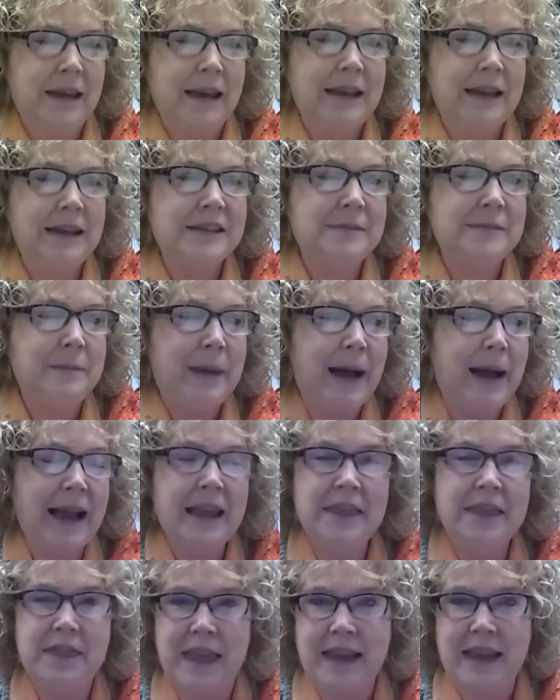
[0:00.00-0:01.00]
It is
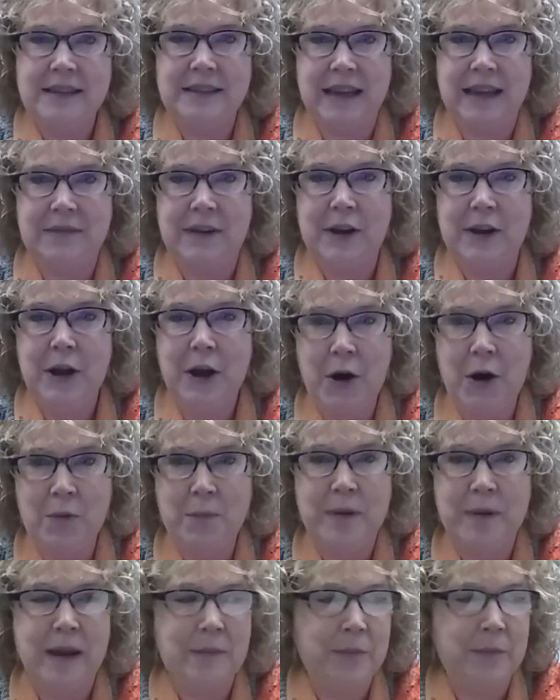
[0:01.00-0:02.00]
my Thanksgiving
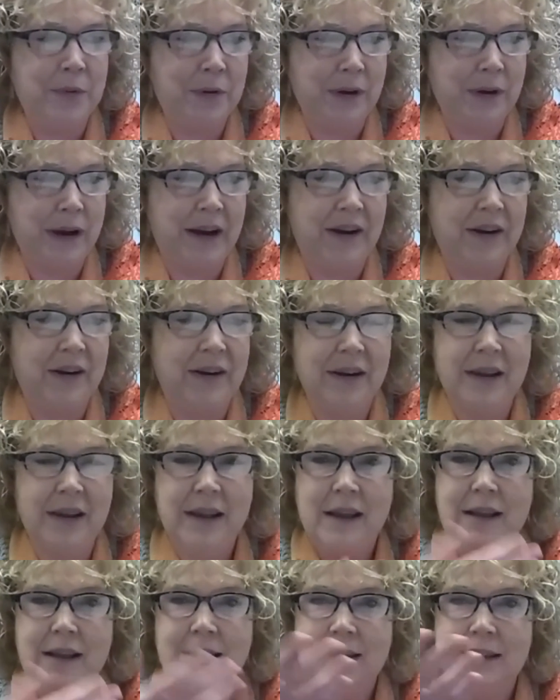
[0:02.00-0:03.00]
hope and prayer
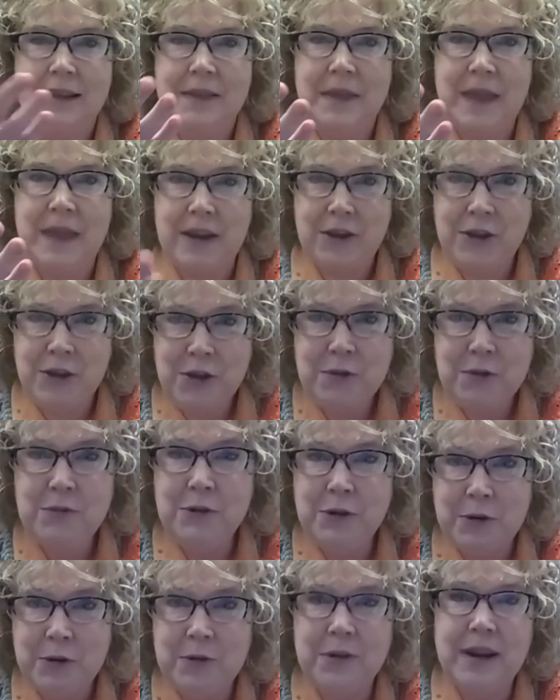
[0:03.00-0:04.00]
that you will
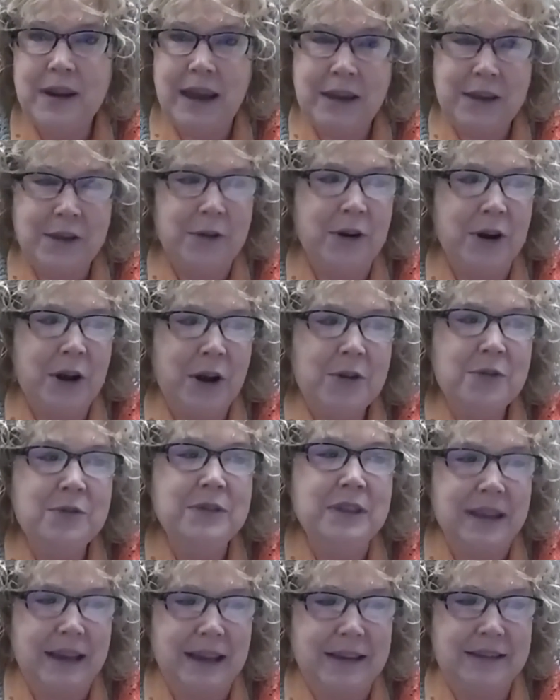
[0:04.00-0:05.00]
create your
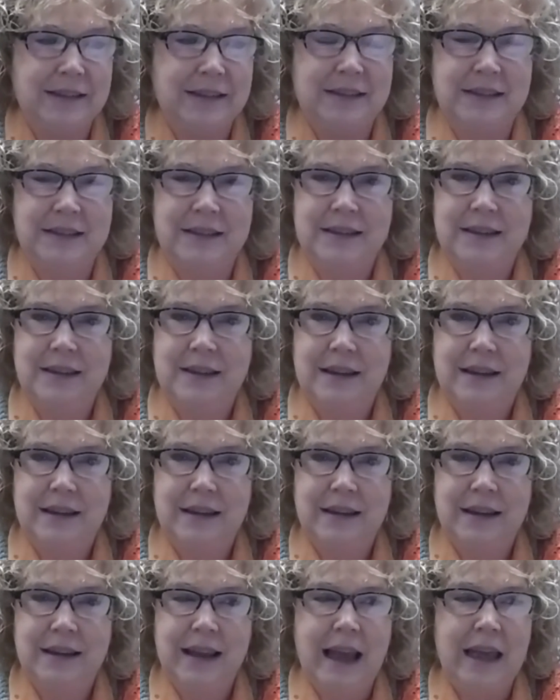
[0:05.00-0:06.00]
own list
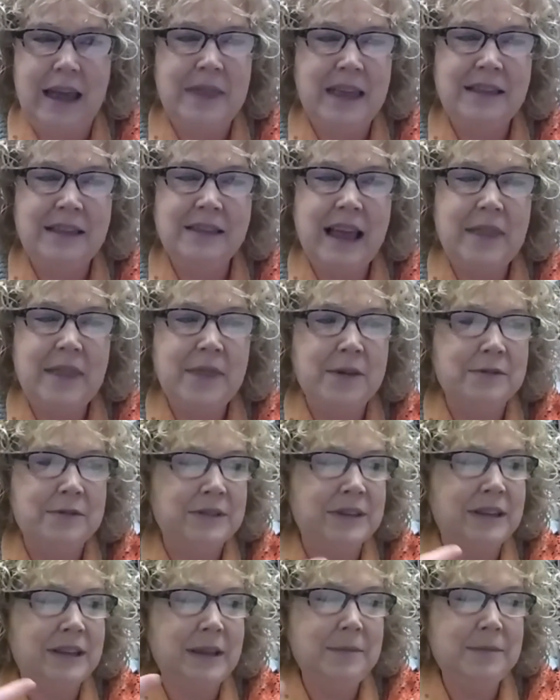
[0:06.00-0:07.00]
and then let
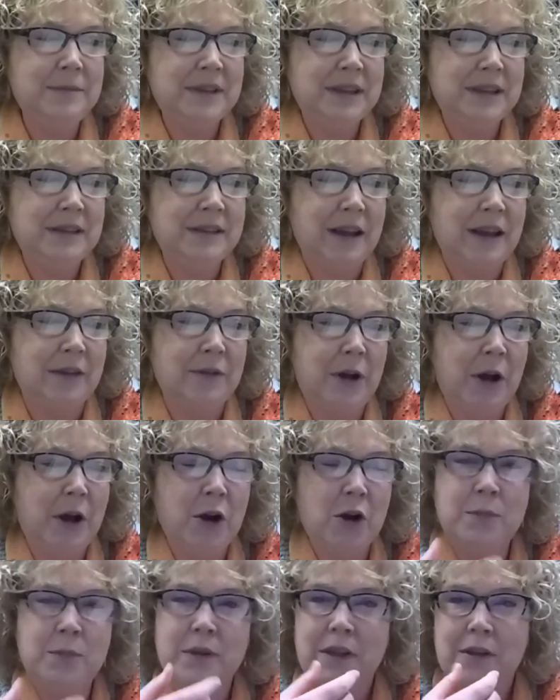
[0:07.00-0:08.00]
those glimpses of
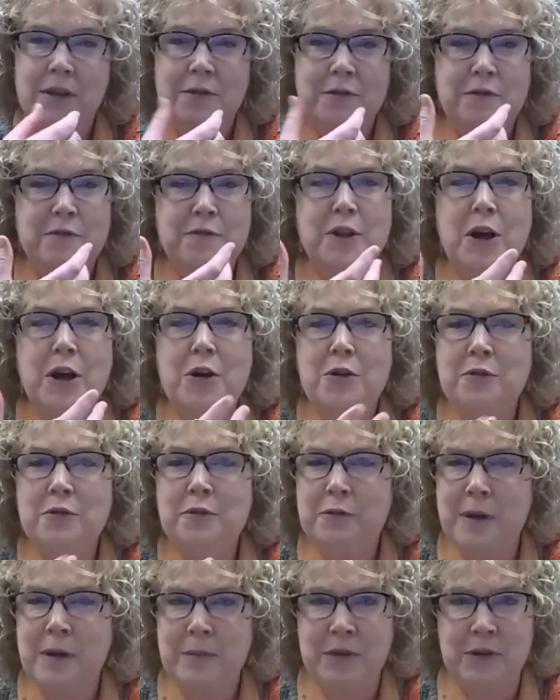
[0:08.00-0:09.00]
hope flow
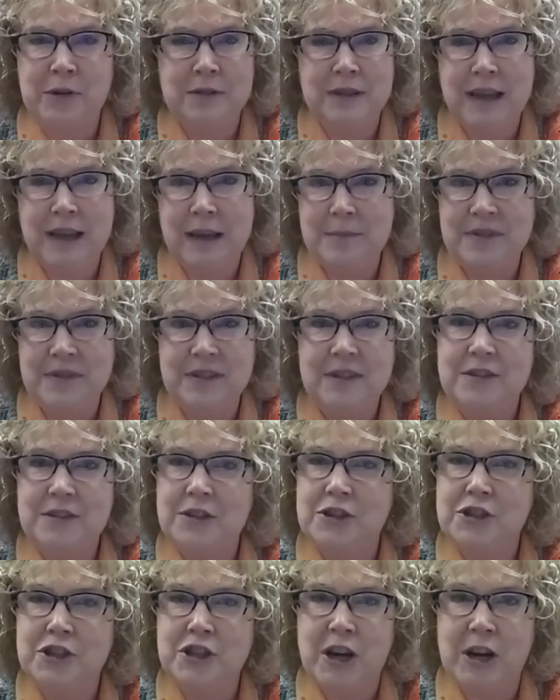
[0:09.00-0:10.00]
from your lips to
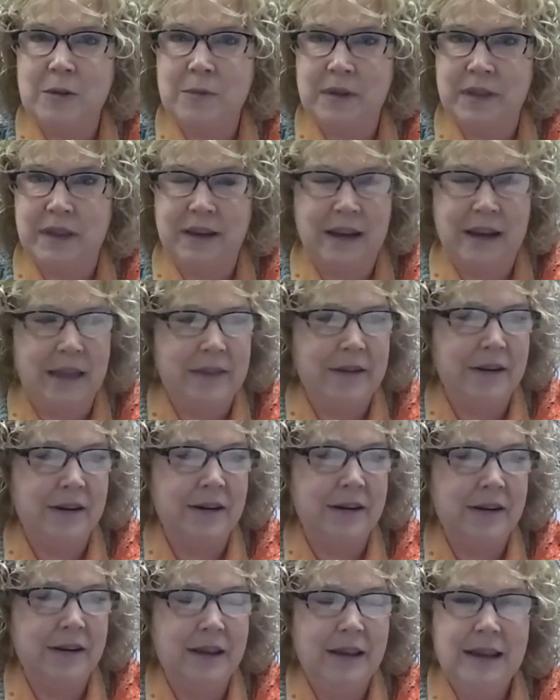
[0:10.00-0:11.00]
share with
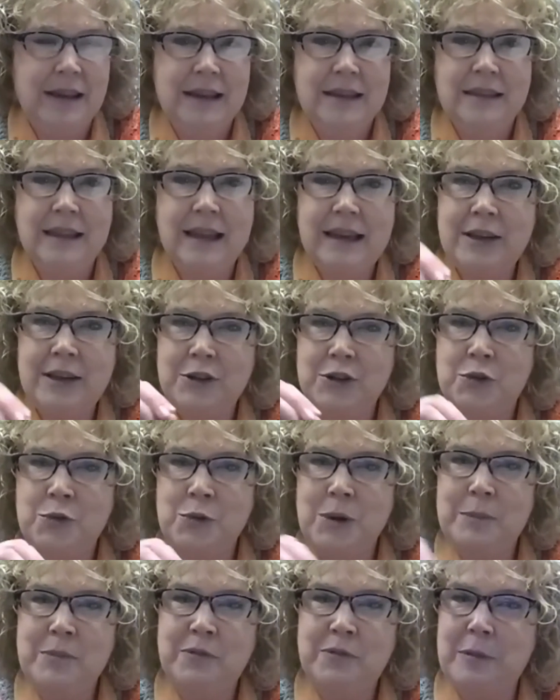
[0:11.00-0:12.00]
another. Let it
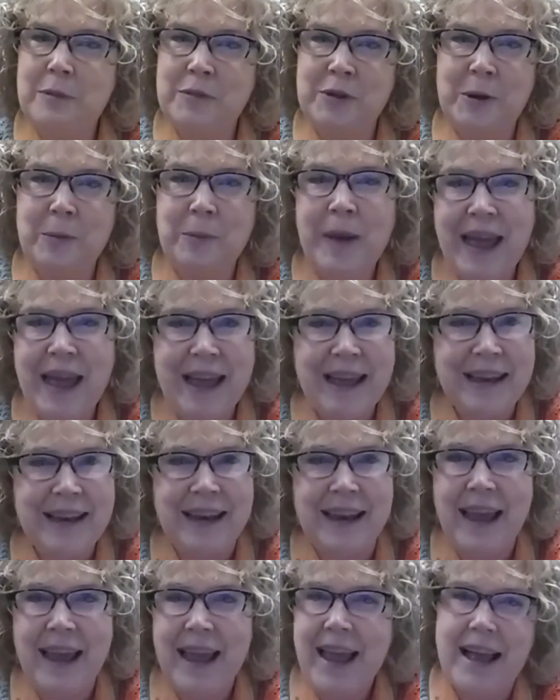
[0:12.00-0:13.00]
drip from your
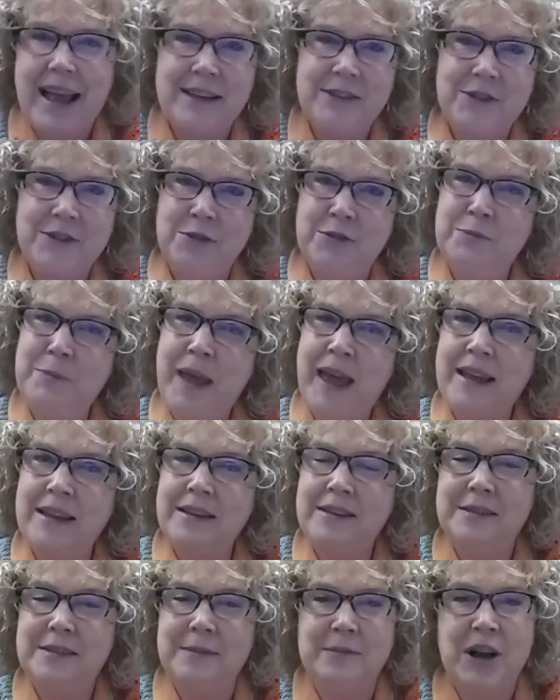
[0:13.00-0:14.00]
pen as you
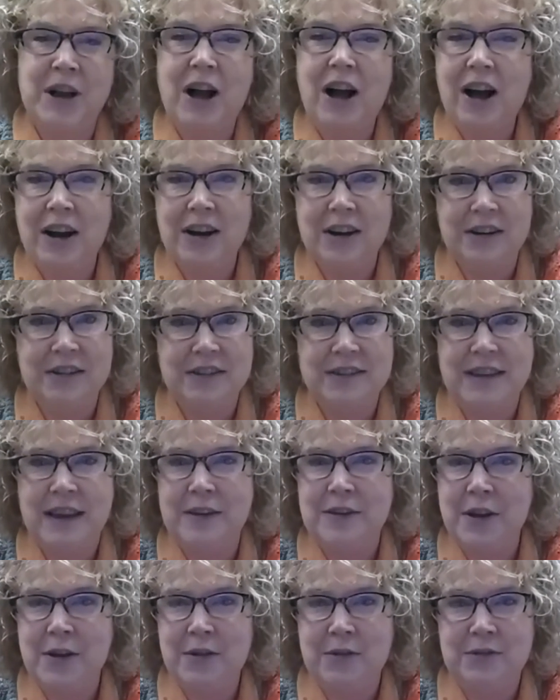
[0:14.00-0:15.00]
pen some cards
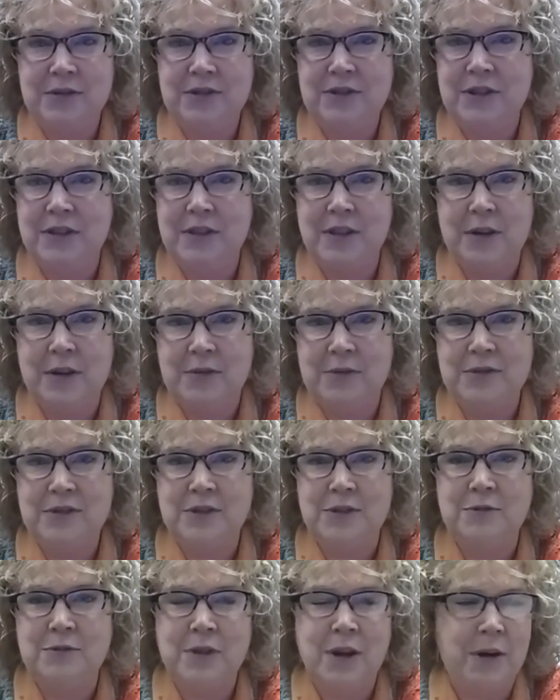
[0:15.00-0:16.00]
and notes to those
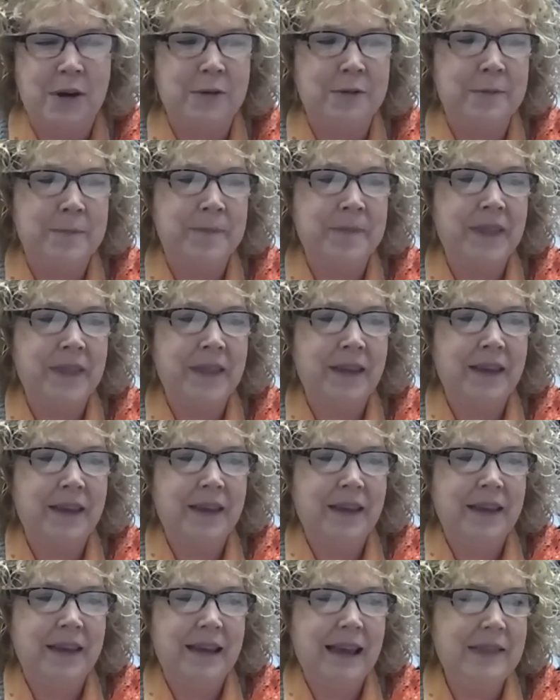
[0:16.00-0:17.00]
you know.
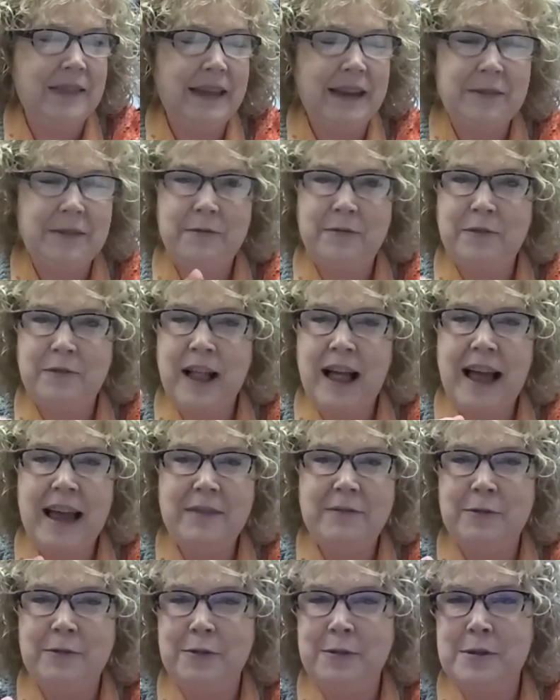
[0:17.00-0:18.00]
And let it fly
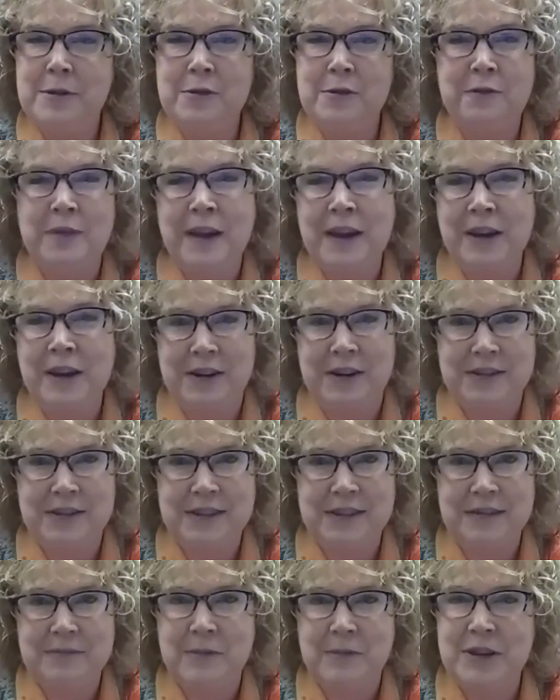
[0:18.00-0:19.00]
through your
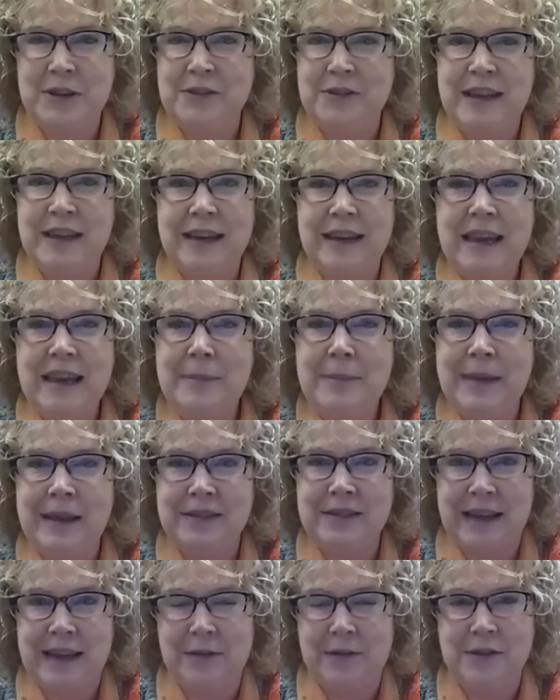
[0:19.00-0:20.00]
fingers when you send
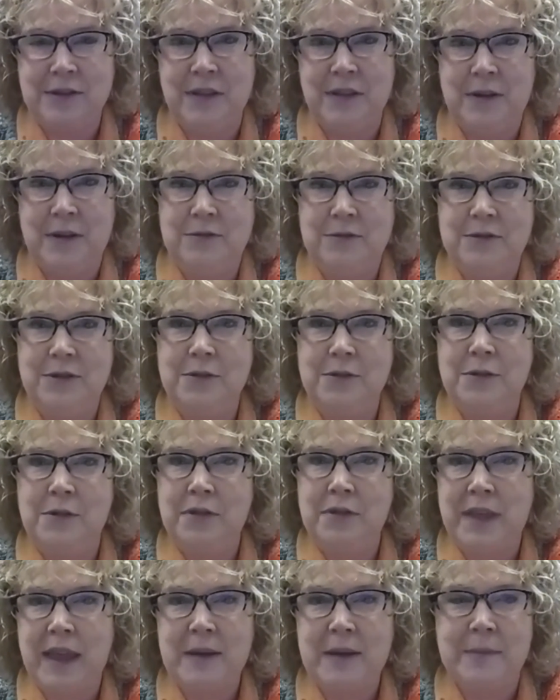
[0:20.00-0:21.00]
emails out to those who you
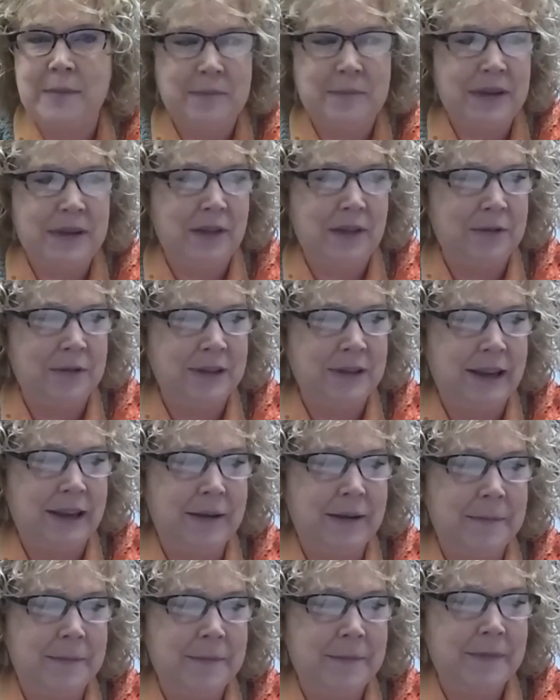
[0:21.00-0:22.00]
think might be
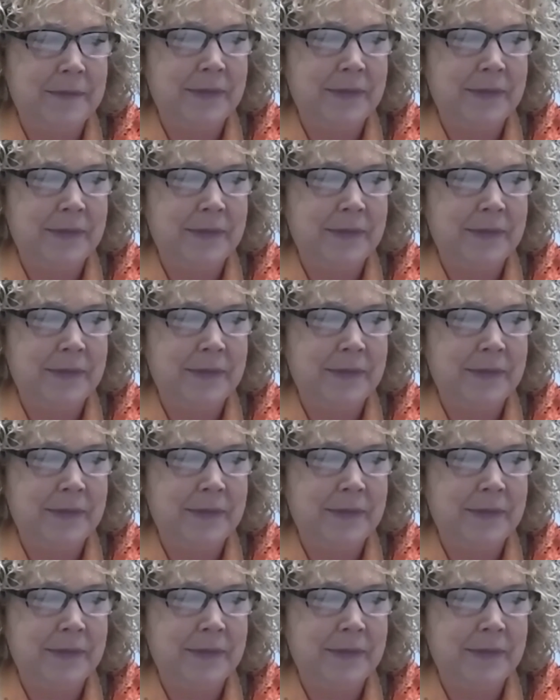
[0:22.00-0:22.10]
lonely.